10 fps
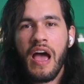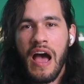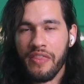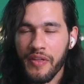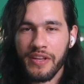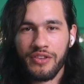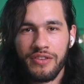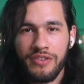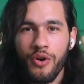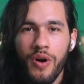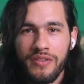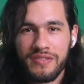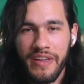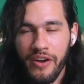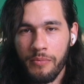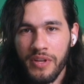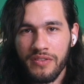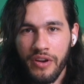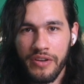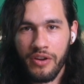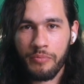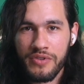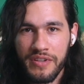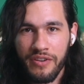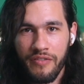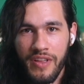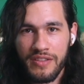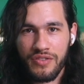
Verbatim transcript: I think Noah doesn't care about talking numbers and all that.